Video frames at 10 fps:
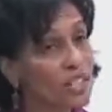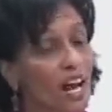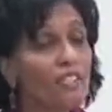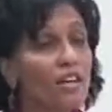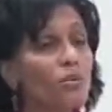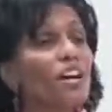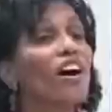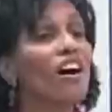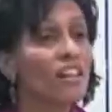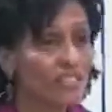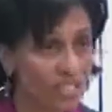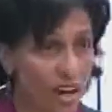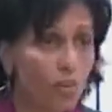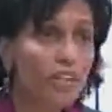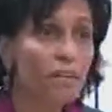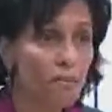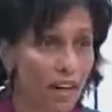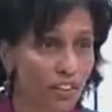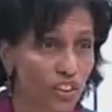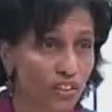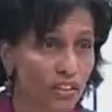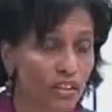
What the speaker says: I think with a heart, with compassion.